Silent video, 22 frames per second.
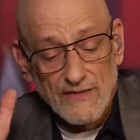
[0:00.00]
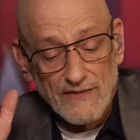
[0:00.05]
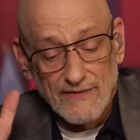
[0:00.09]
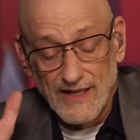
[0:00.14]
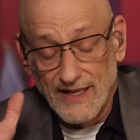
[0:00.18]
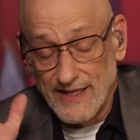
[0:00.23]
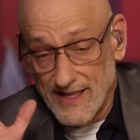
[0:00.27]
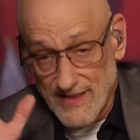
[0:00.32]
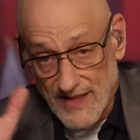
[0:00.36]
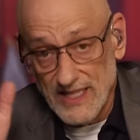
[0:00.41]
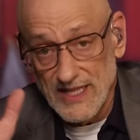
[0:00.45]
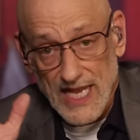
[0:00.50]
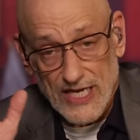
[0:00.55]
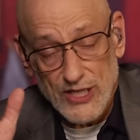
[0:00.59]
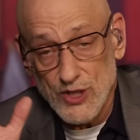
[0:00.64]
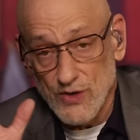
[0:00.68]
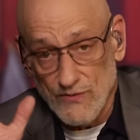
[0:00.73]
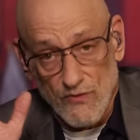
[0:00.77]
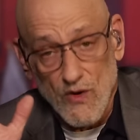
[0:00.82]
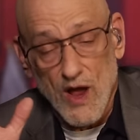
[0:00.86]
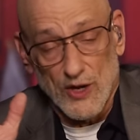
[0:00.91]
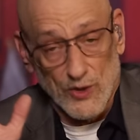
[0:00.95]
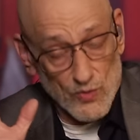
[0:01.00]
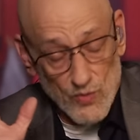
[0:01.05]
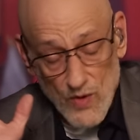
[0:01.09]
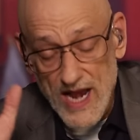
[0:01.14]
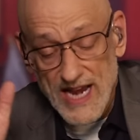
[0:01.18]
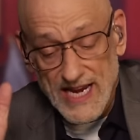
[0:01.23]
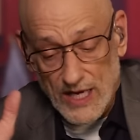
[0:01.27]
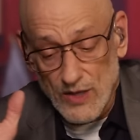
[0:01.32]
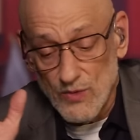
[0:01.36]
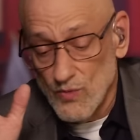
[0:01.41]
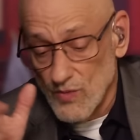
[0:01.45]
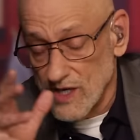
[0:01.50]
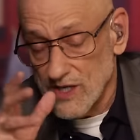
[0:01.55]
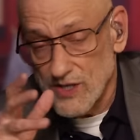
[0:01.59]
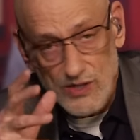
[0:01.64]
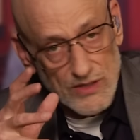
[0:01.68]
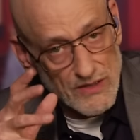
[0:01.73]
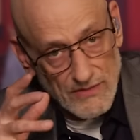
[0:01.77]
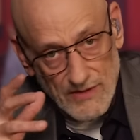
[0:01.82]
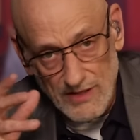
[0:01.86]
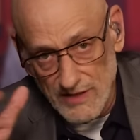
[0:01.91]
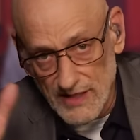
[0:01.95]
the election of Ronald Reagan,
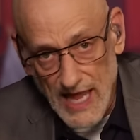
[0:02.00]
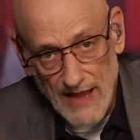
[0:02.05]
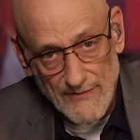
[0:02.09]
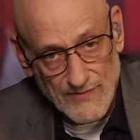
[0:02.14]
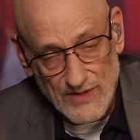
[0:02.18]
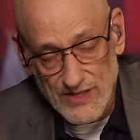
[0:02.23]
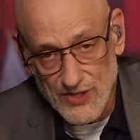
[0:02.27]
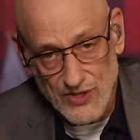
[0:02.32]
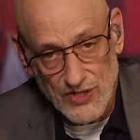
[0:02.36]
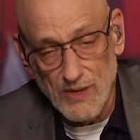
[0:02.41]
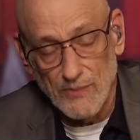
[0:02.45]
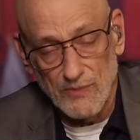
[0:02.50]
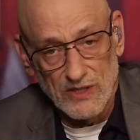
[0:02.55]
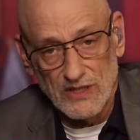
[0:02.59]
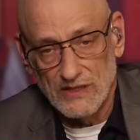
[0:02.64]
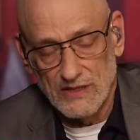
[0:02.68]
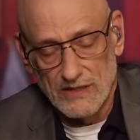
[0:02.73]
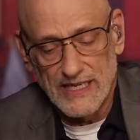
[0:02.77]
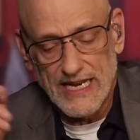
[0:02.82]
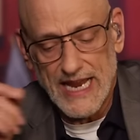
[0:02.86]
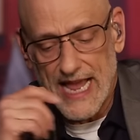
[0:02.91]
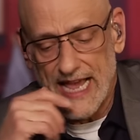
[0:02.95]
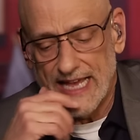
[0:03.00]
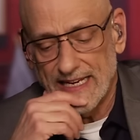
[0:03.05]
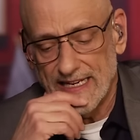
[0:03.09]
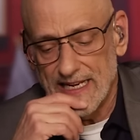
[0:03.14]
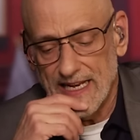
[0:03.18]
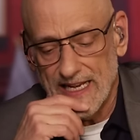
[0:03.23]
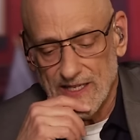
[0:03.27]
which the left similarly hated,